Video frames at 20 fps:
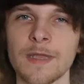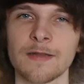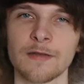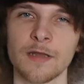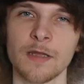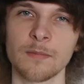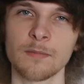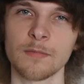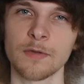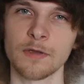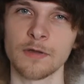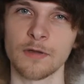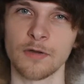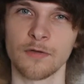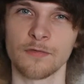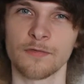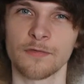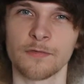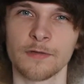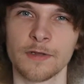A number
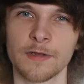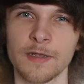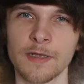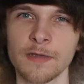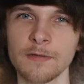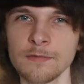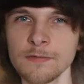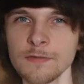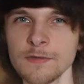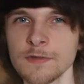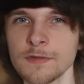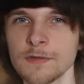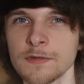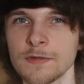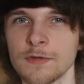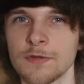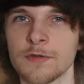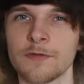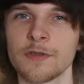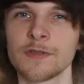of renowned
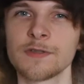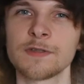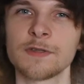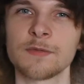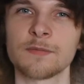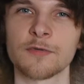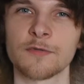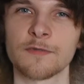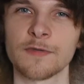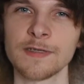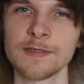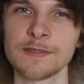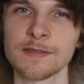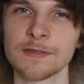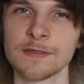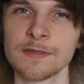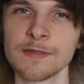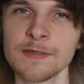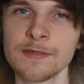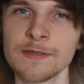university
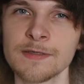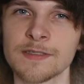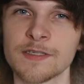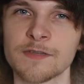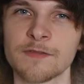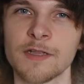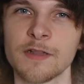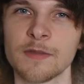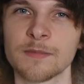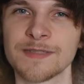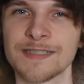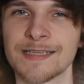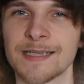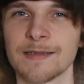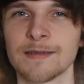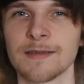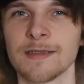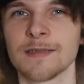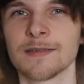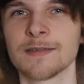professors developed
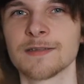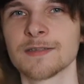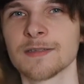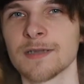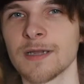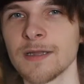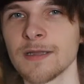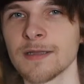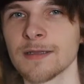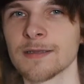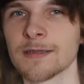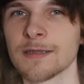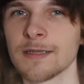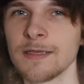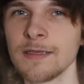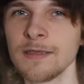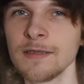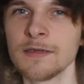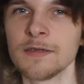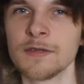an
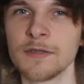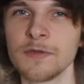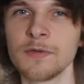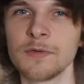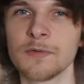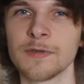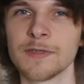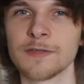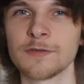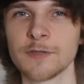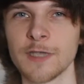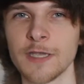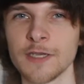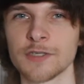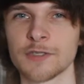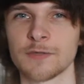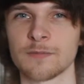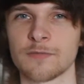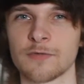entirely new education